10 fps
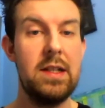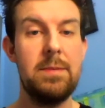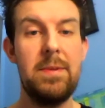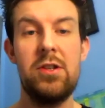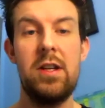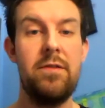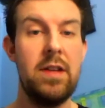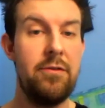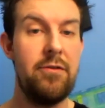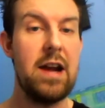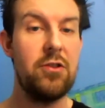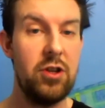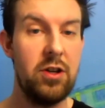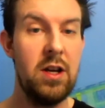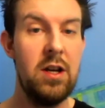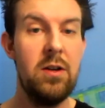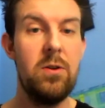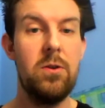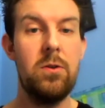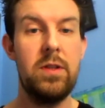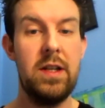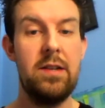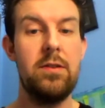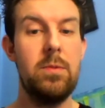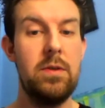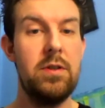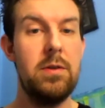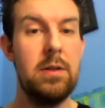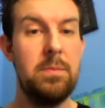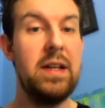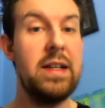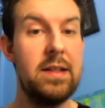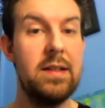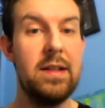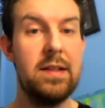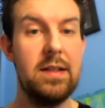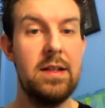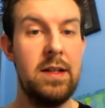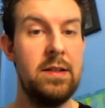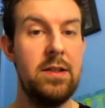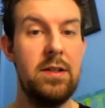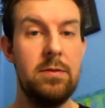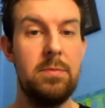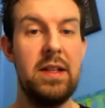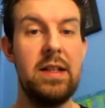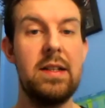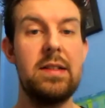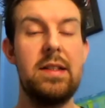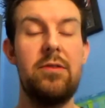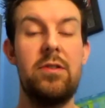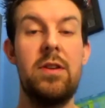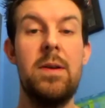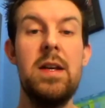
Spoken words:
especially if they fracture or they end up with a bleed, an internal bleed, etc.